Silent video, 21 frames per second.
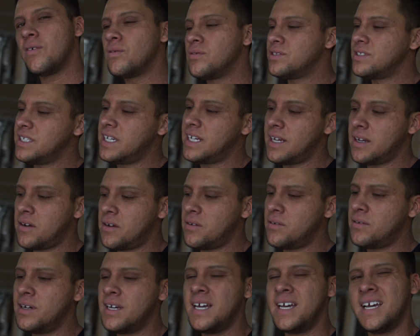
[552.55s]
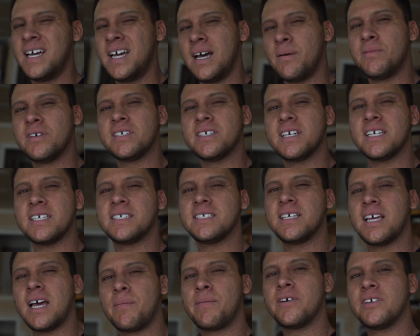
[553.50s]
We'll see, you know, how much, I guess,
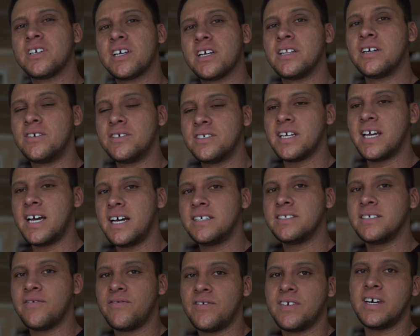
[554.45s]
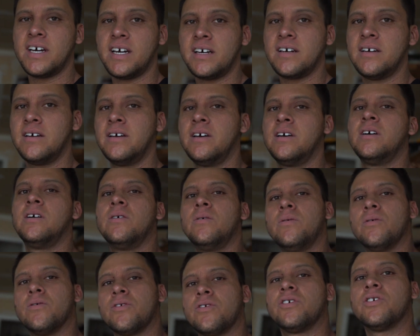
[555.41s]
how much clearance it has. If not,
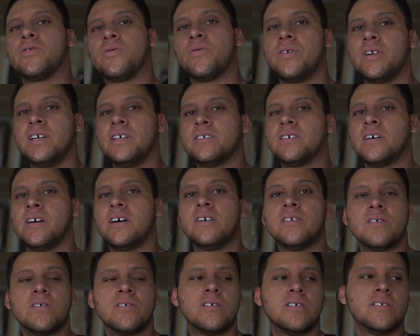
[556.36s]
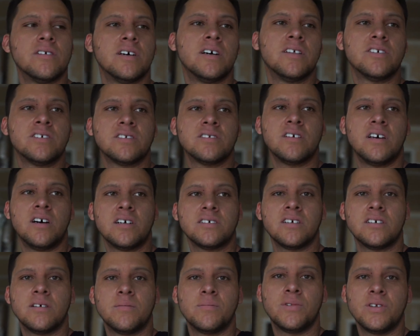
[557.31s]
we'll throw the 20s on or the other stocks
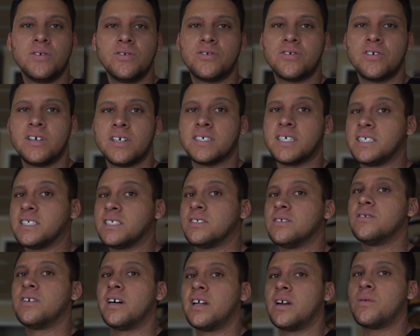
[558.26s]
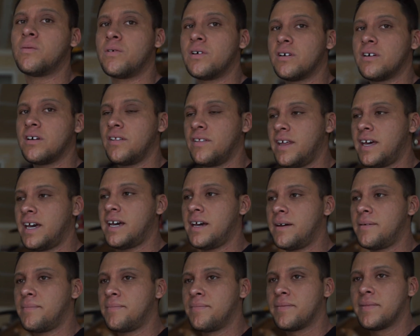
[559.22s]
on the blue truck. I still got to work on
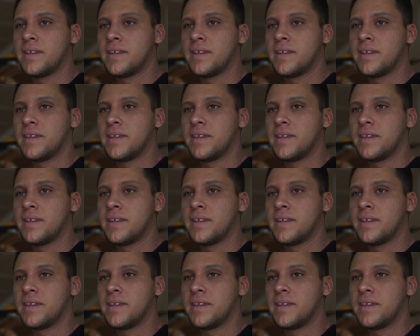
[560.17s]
that.